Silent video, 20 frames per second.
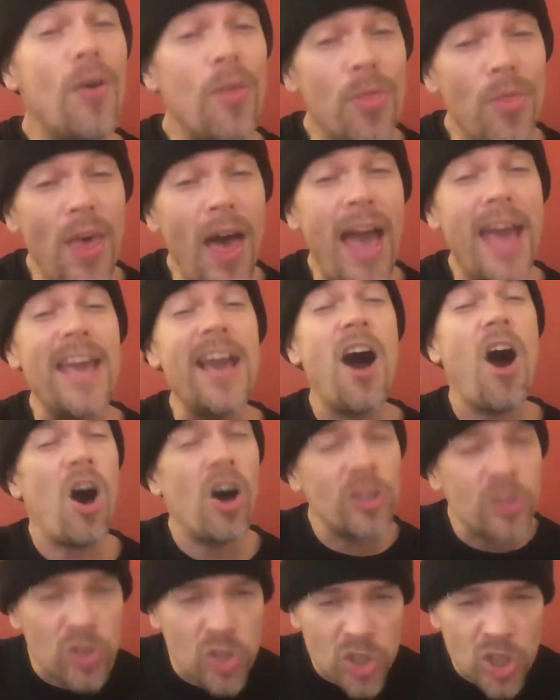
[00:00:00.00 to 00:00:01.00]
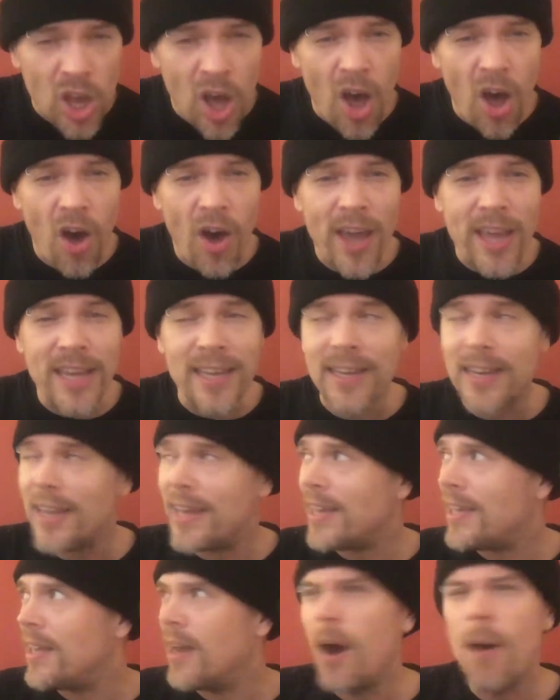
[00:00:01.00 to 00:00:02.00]
They are
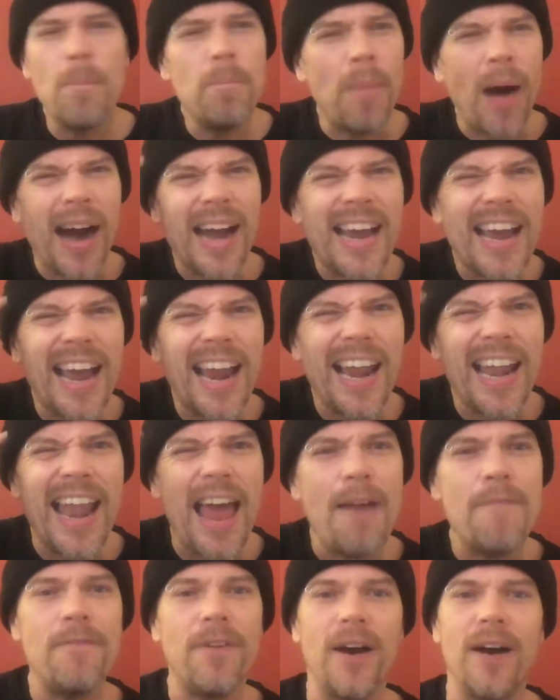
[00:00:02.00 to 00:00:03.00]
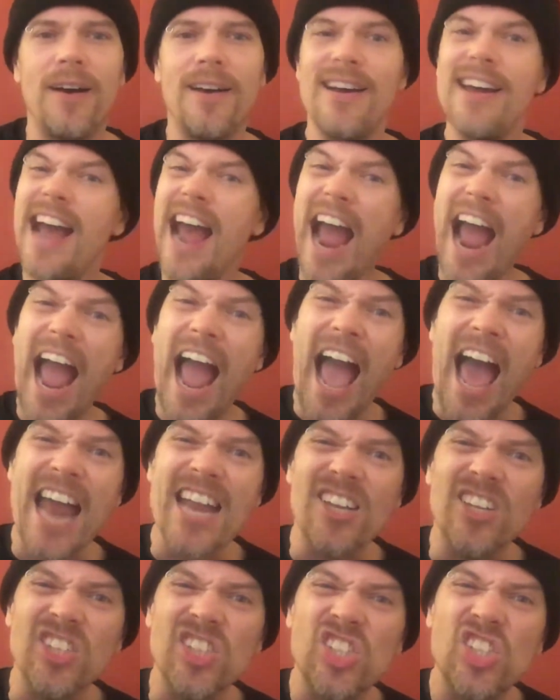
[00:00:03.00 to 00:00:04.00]
tiny but clever
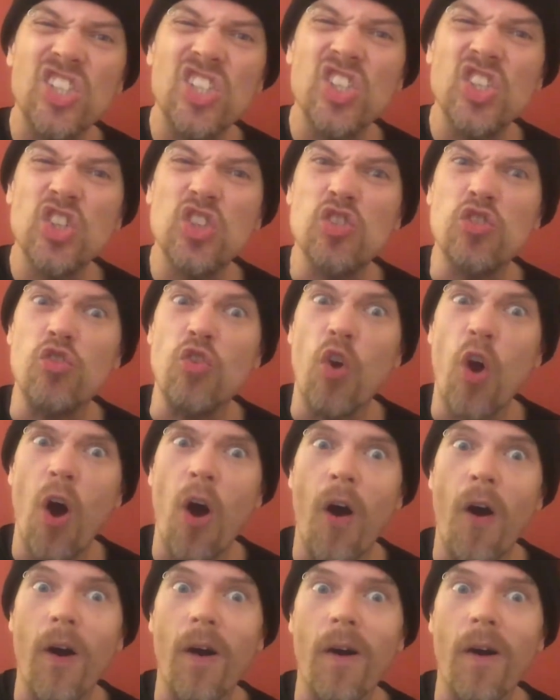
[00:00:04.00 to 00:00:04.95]
and strong.